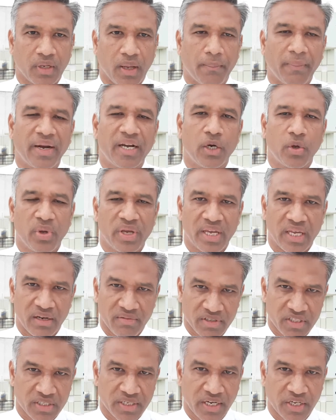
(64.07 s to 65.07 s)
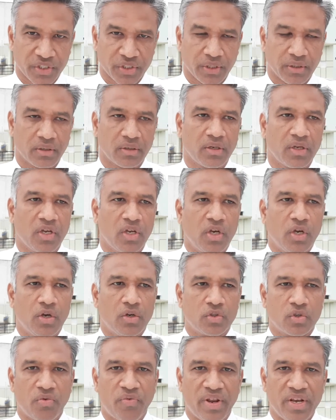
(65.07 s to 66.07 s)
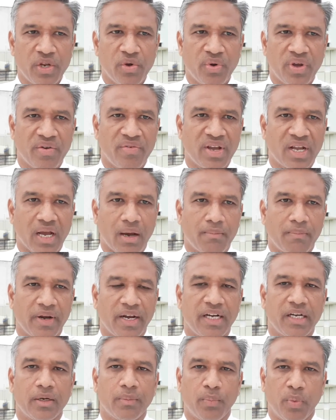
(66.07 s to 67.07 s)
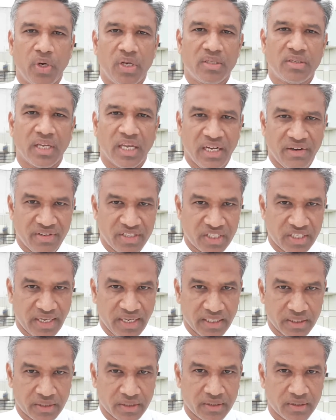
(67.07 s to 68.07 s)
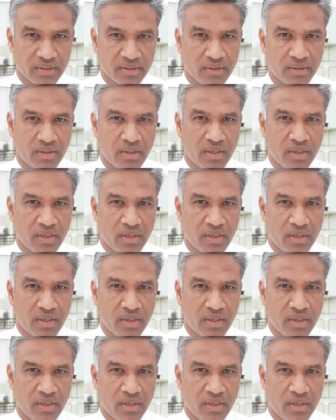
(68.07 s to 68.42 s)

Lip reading: by doing investigation. So when you give a complaint, police investigates.